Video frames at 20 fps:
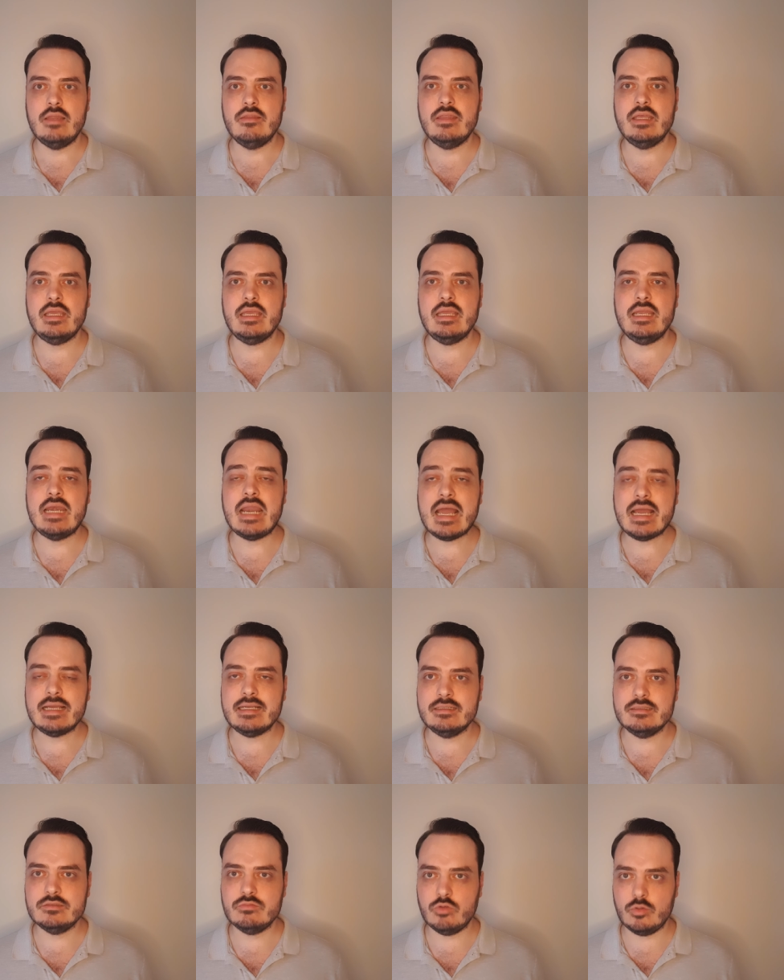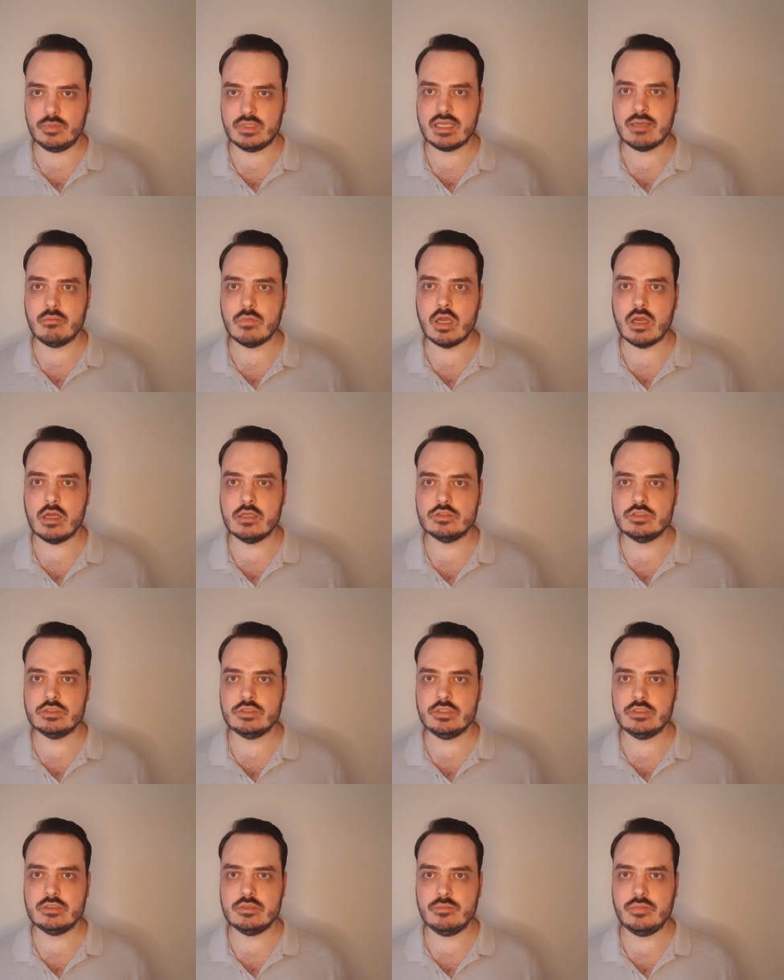Their lungs will become larger
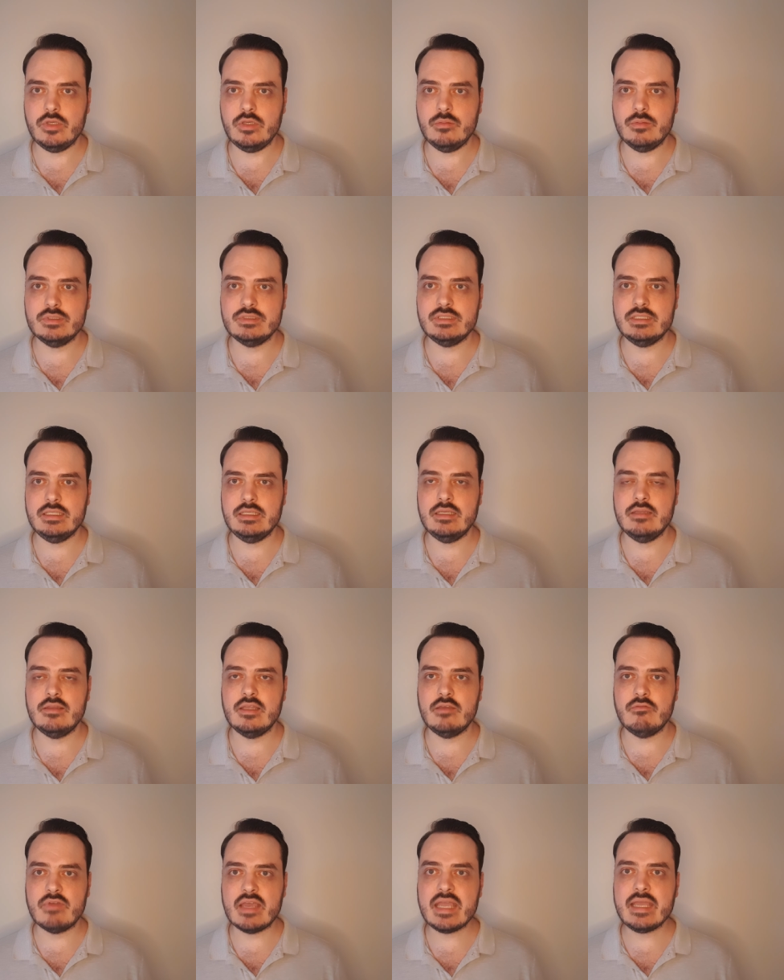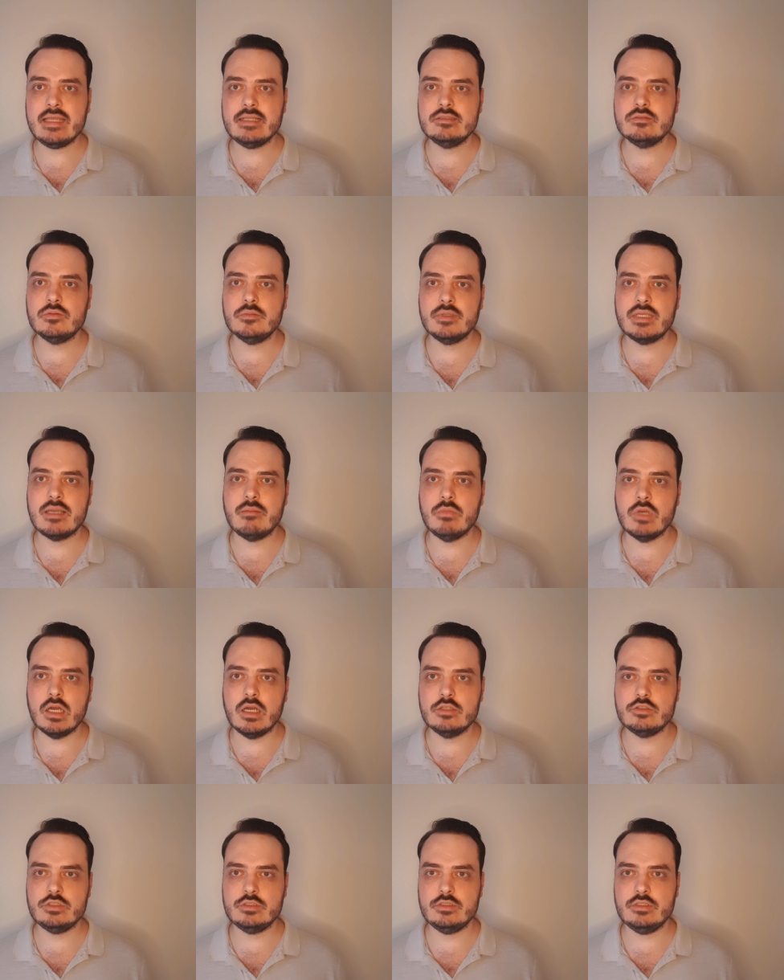due to puberty. Their veins will become
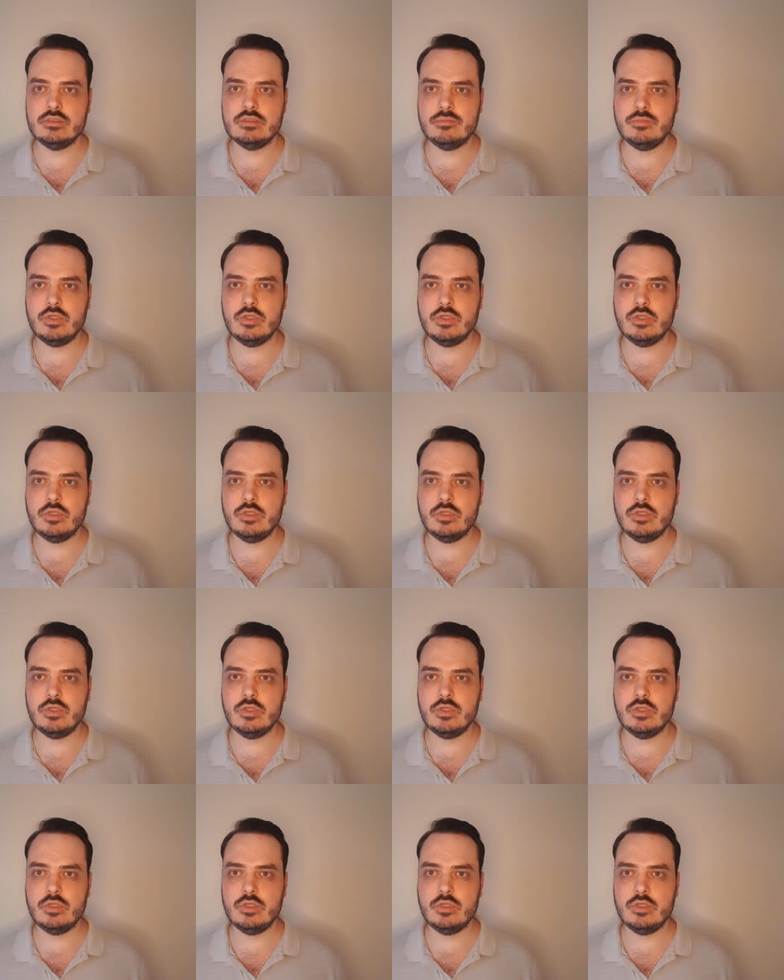larger due to